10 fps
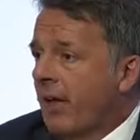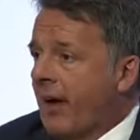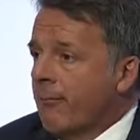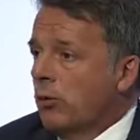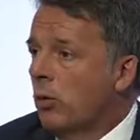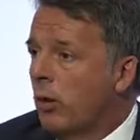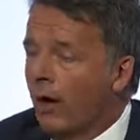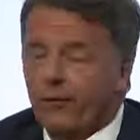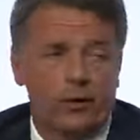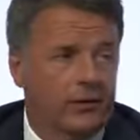come to
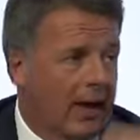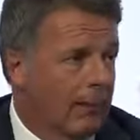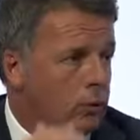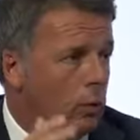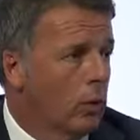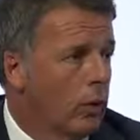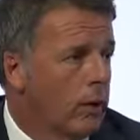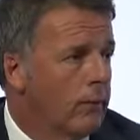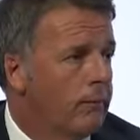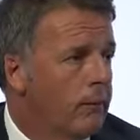London, they come to
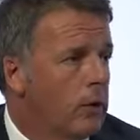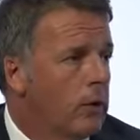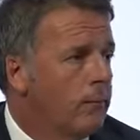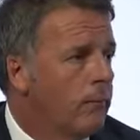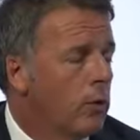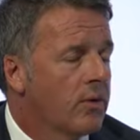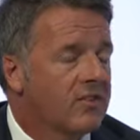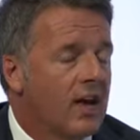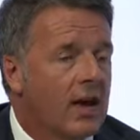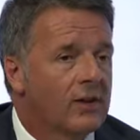
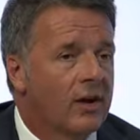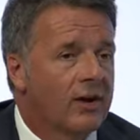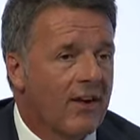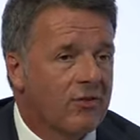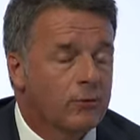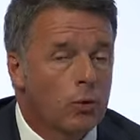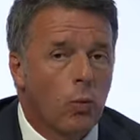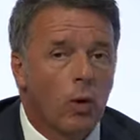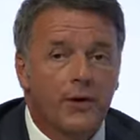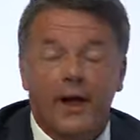USA and the rest of the
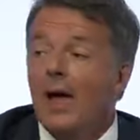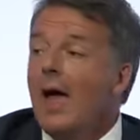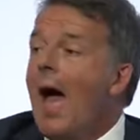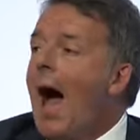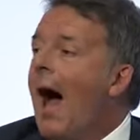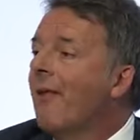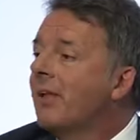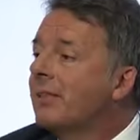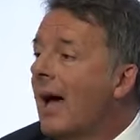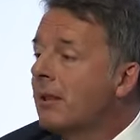world,
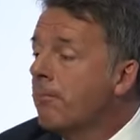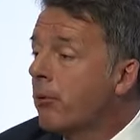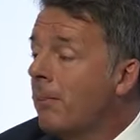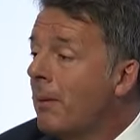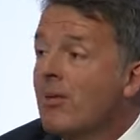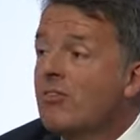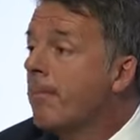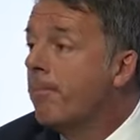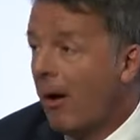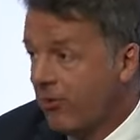and that problem is
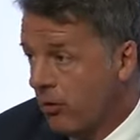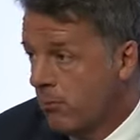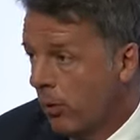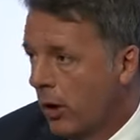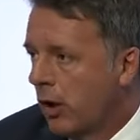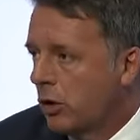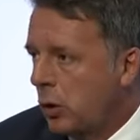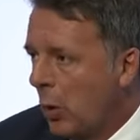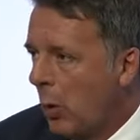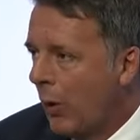impossible
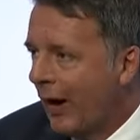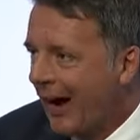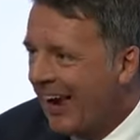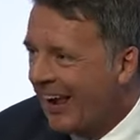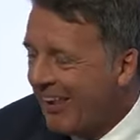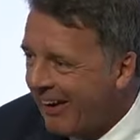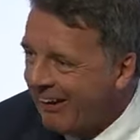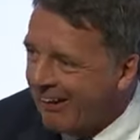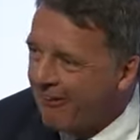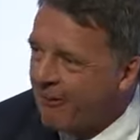to
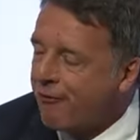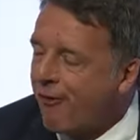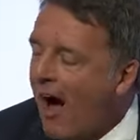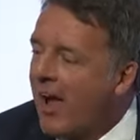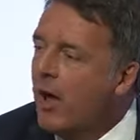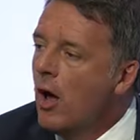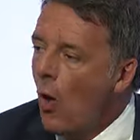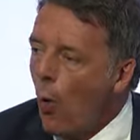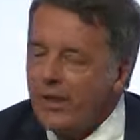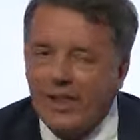clarify
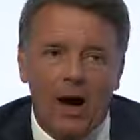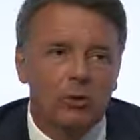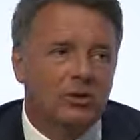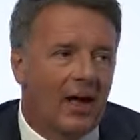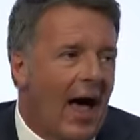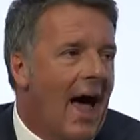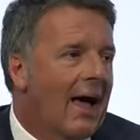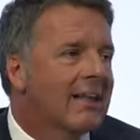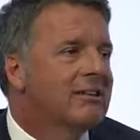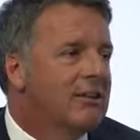without
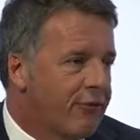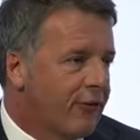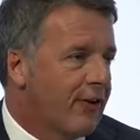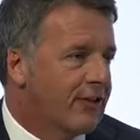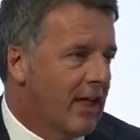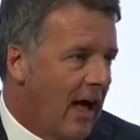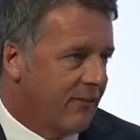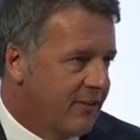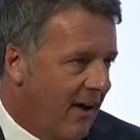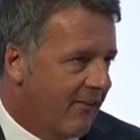a different
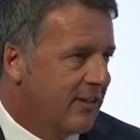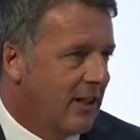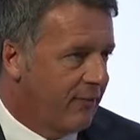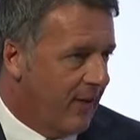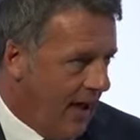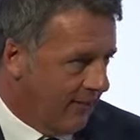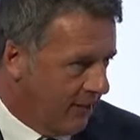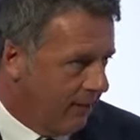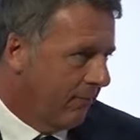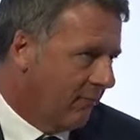of narrative,
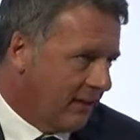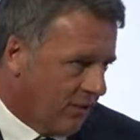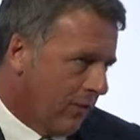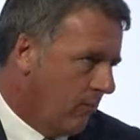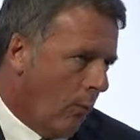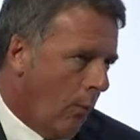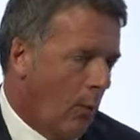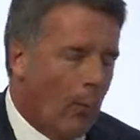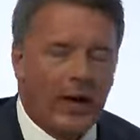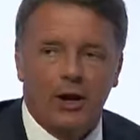and that is
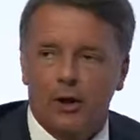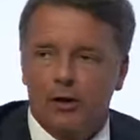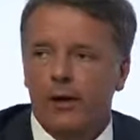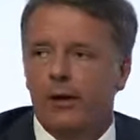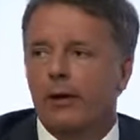we cannot